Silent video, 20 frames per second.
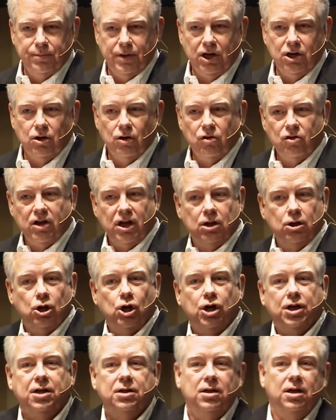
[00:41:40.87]
because they
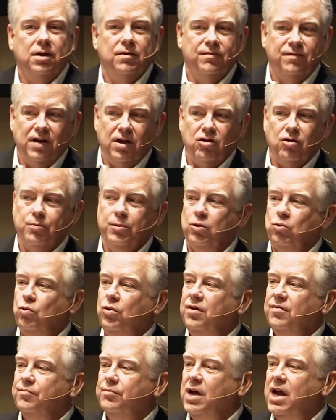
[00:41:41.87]
look at the investment
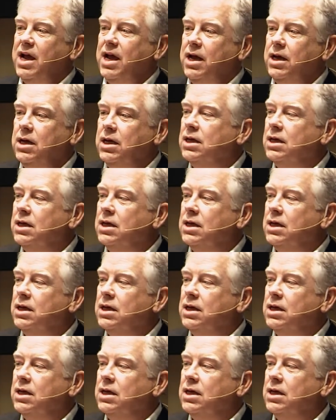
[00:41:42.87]
we've made